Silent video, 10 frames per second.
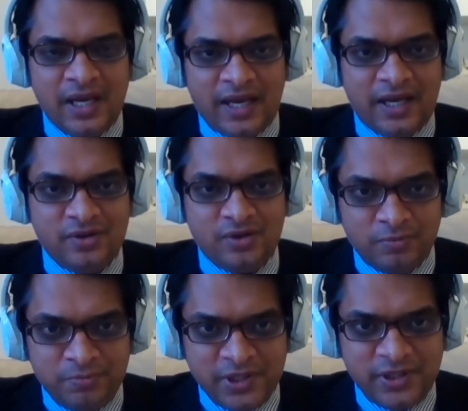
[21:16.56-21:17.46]
and
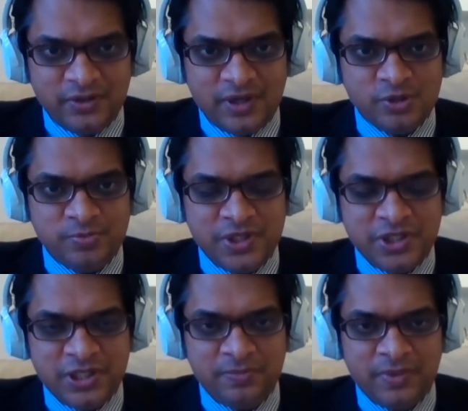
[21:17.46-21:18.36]
complete your
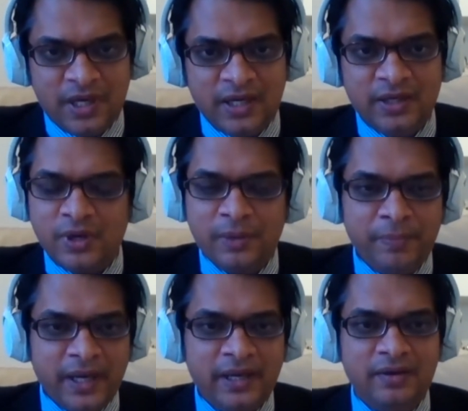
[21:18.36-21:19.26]
housemanship and you come
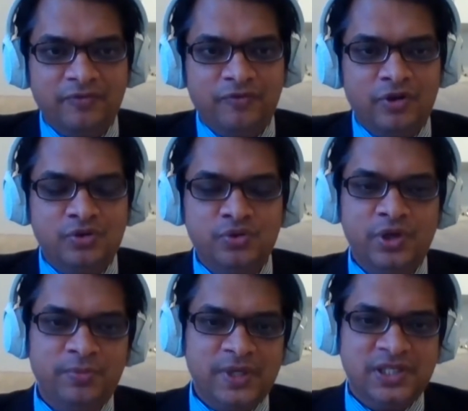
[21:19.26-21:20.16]
back for do
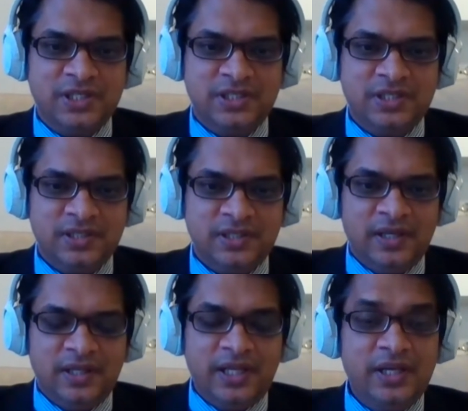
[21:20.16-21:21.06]
your masters.
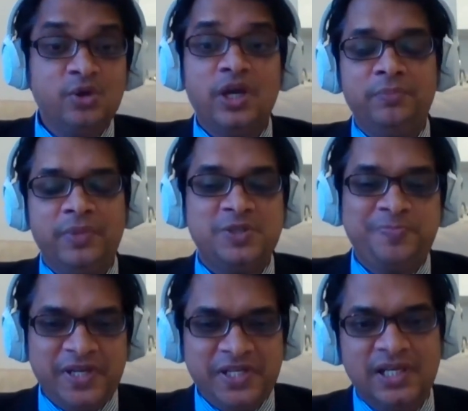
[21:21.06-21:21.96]
Then you can be a
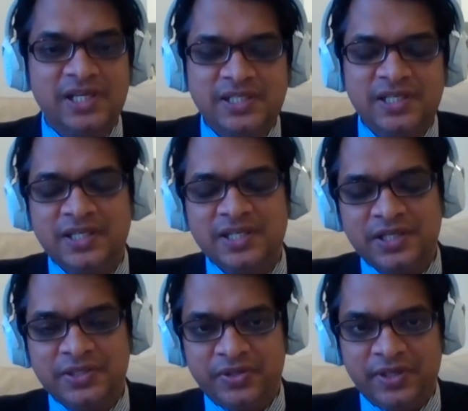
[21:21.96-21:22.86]
specialist in this
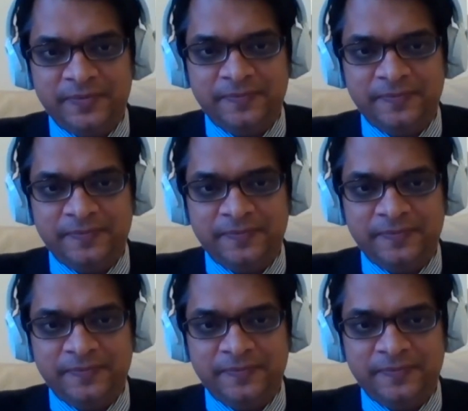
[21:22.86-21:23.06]
country.